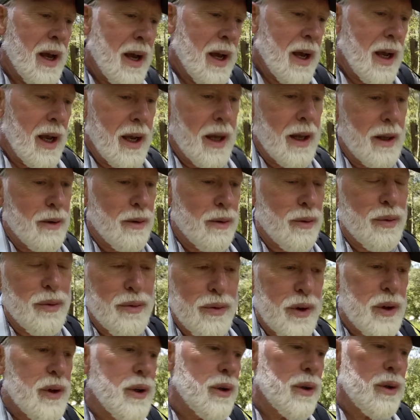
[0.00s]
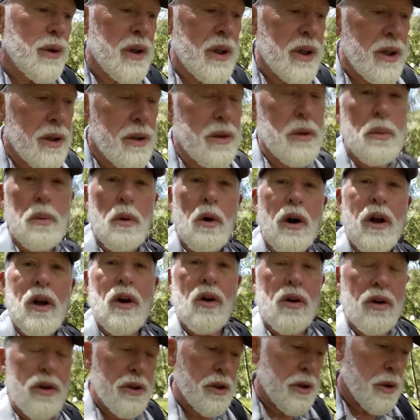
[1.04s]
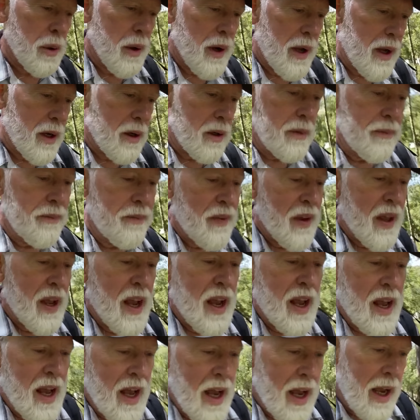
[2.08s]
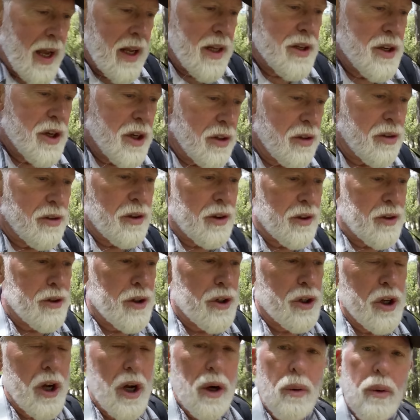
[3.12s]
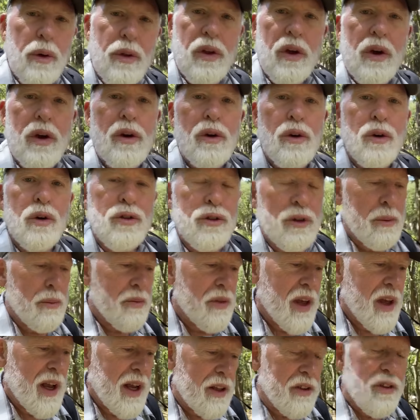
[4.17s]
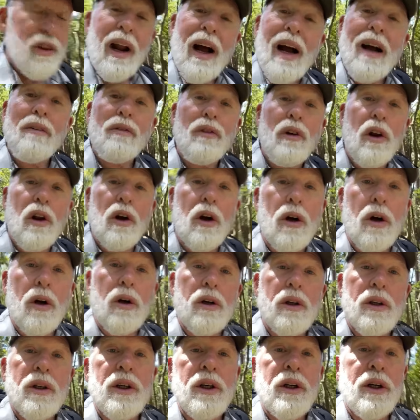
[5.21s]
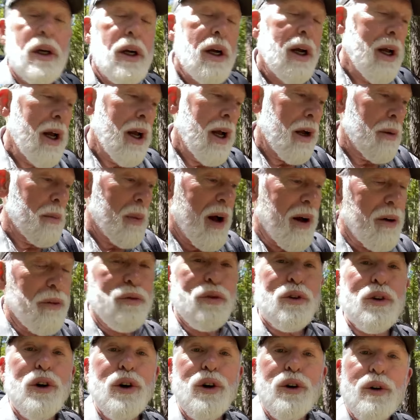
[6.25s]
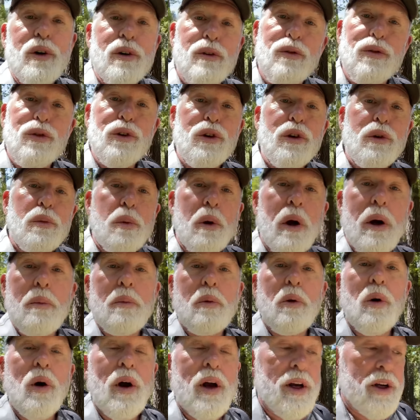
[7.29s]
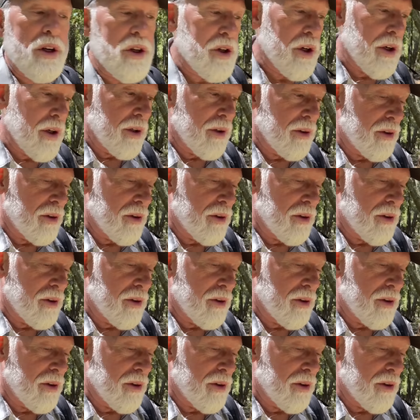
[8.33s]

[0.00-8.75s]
and food to bring on trail, and just share with you some things that I've learned about food and food preparation.